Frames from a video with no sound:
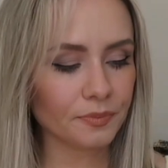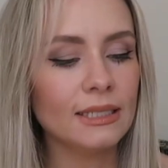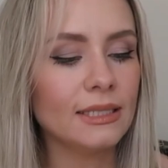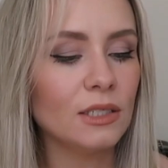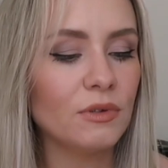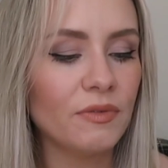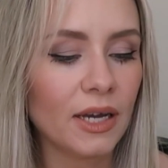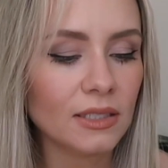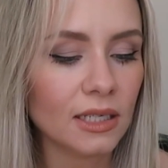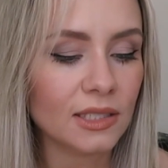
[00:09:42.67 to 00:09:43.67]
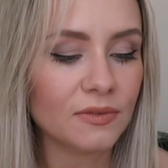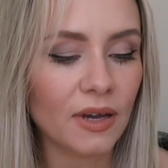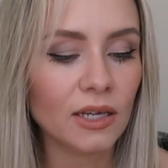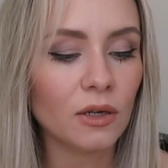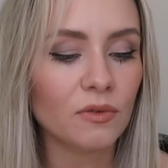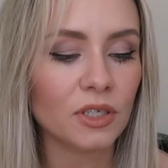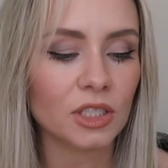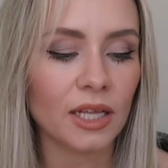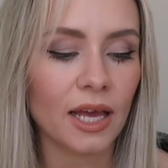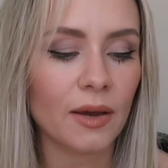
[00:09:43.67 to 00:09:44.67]
This says, revitalise fine or
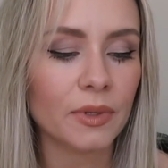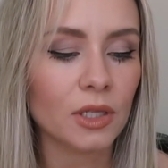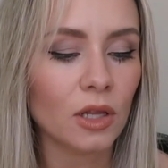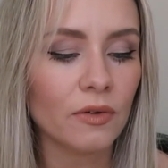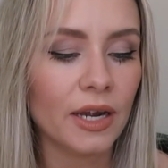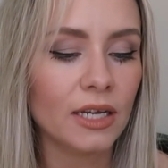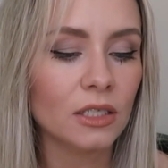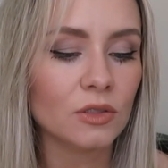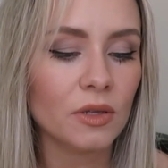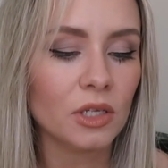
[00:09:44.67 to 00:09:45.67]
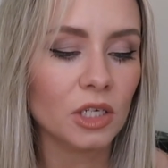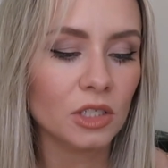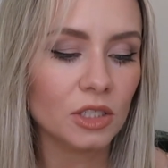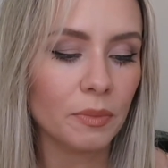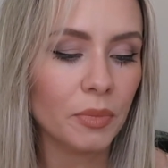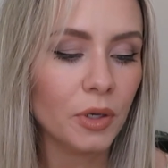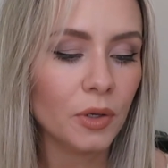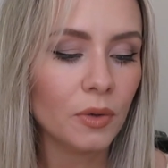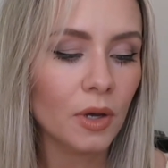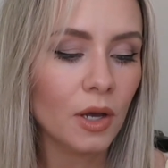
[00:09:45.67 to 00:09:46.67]
fragile hair with Chlorane strengthening
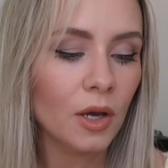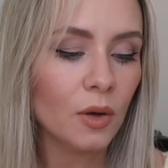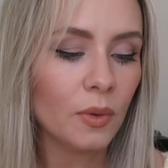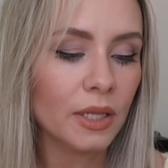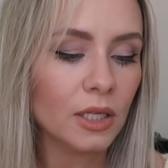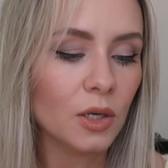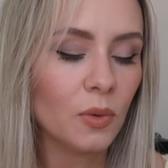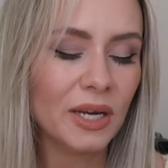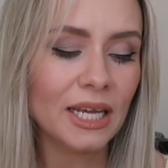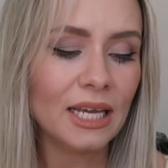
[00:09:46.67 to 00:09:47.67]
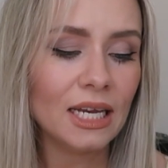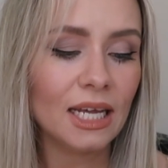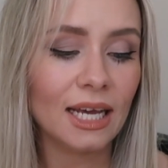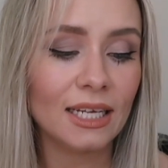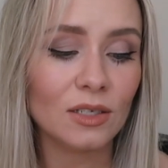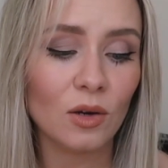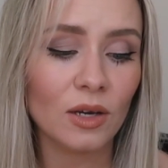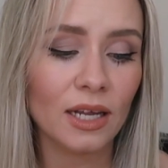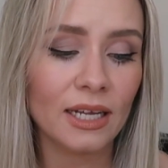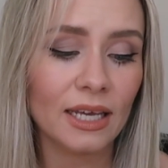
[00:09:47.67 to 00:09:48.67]
shampoo with quinine and
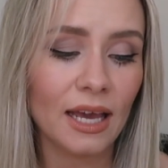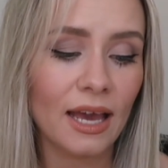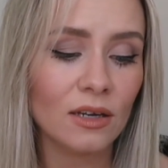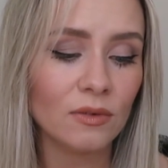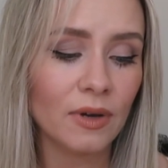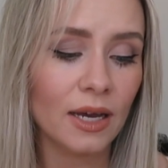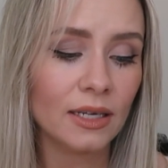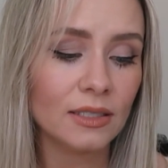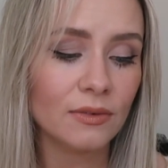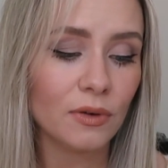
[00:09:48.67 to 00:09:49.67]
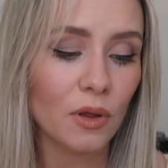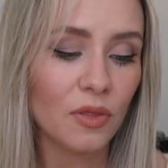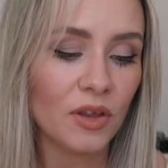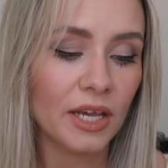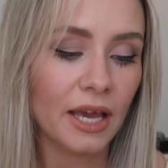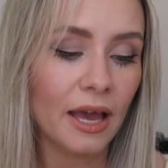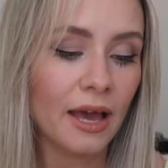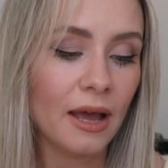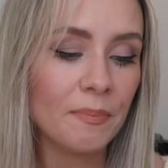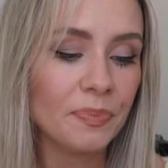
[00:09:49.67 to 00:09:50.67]
organic edelweiss for thinning
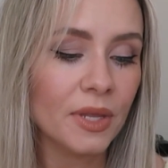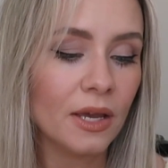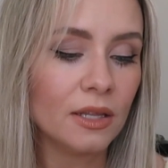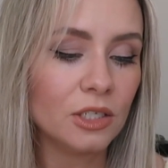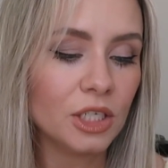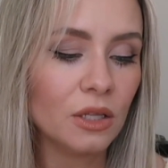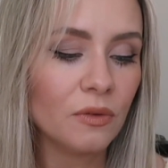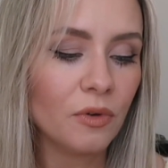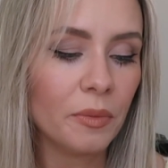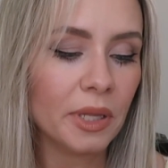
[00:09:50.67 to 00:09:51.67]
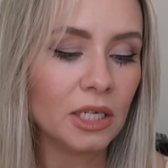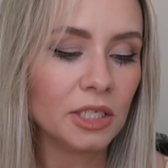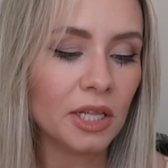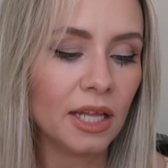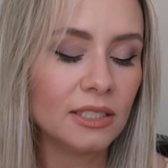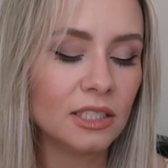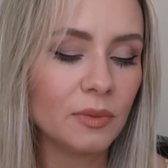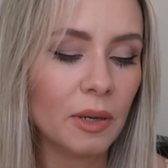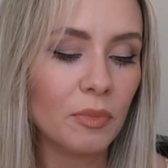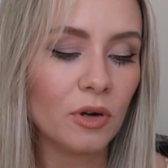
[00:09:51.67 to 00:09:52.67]
hair. The gentle formulation cleanses
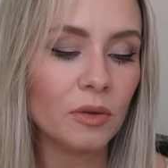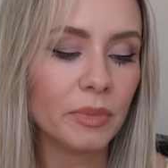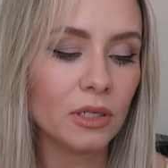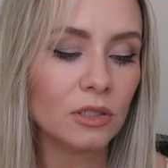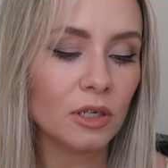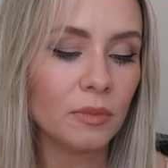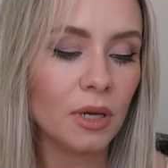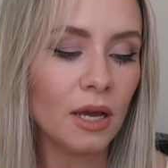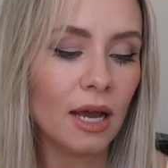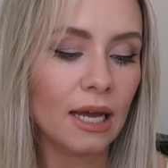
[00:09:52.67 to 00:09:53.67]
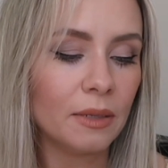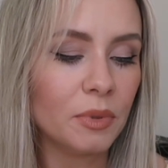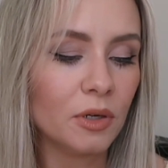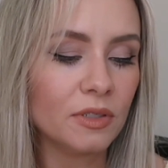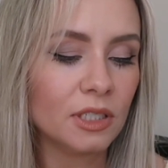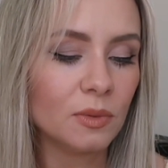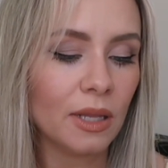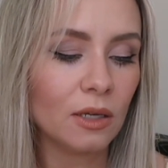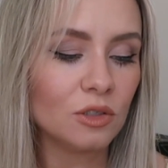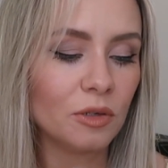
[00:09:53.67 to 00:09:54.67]
away product buildup and impurities
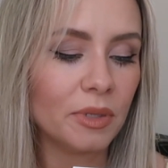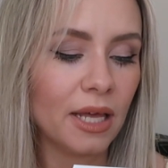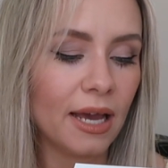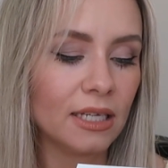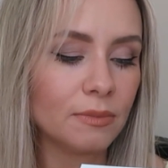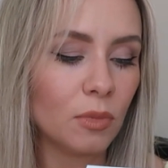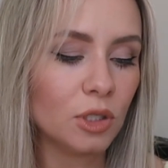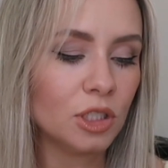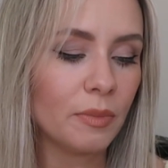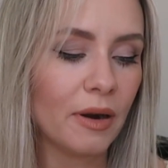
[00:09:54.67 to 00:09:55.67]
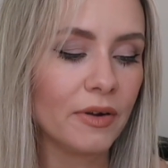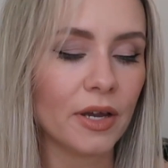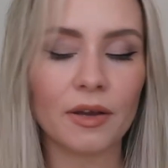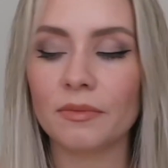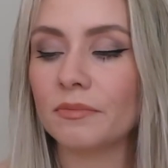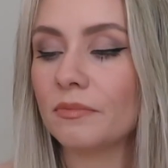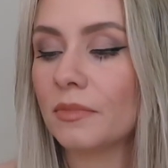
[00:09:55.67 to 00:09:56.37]
without stripping the hair's moisture barrier.